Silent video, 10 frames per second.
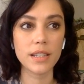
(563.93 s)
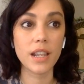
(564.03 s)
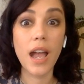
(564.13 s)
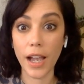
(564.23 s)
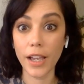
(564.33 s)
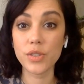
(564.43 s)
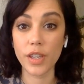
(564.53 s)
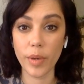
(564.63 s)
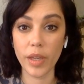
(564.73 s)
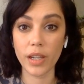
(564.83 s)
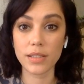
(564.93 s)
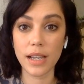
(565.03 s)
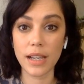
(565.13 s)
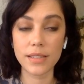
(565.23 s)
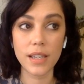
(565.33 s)
And I used to have panic
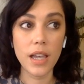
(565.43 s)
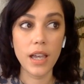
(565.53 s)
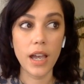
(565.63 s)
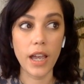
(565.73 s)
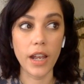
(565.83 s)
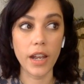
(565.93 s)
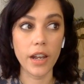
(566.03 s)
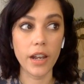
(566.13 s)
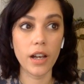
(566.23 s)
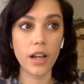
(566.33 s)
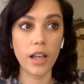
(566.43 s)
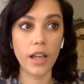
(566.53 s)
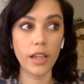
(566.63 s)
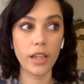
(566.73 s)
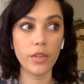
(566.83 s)
attacks, and
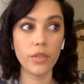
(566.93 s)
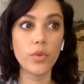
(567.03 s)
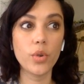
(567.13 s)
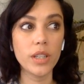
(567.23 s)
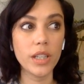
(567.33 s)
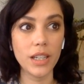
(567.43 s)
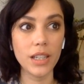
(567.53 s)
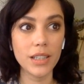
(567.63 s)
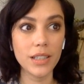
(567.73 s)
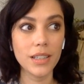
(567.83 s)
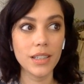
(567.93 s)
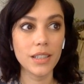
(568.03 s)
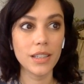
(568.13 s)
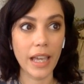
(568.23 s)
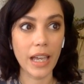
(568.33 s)
I fully
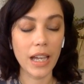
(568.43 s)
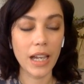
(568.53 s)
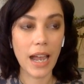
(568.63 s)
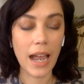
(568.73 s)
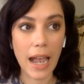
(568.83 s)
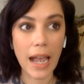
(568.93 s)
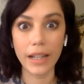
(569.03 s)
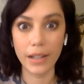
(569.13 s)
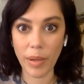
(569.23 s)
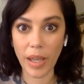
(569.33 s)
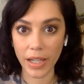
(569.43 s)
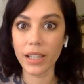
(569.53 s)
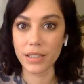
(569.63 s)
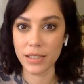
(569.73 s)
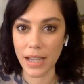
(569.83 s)
like had
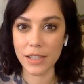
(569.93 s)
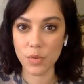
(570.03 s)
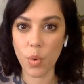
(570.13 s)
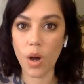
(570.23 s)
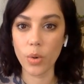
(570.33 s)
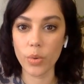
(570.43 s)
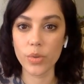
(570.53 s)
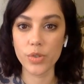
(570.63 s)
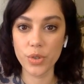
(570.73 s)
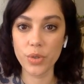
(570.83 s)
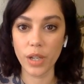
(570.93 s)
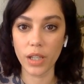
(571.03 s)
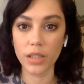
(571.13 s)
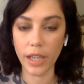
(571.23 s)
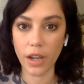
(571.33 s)
panic attacks while we were shooting.